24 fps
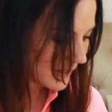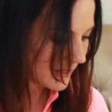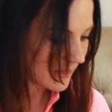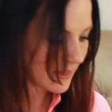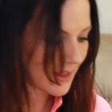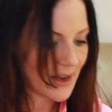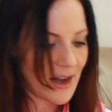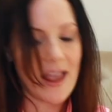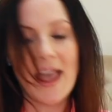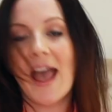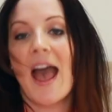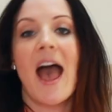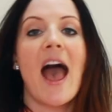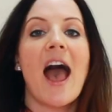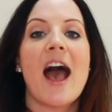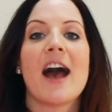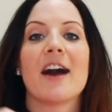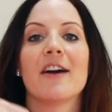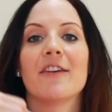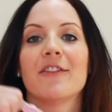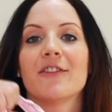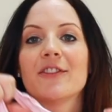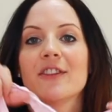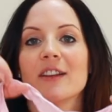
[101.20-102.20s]
Then I
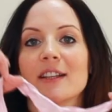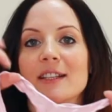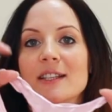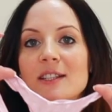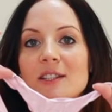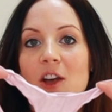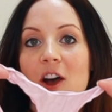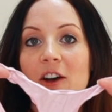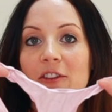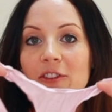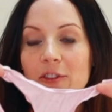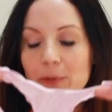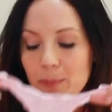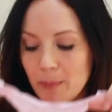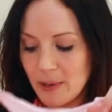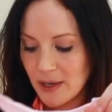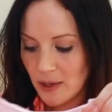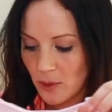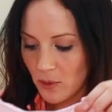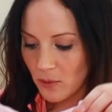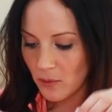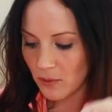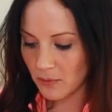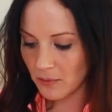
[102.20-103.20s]
have a soft
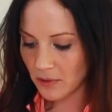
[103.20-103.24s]
pink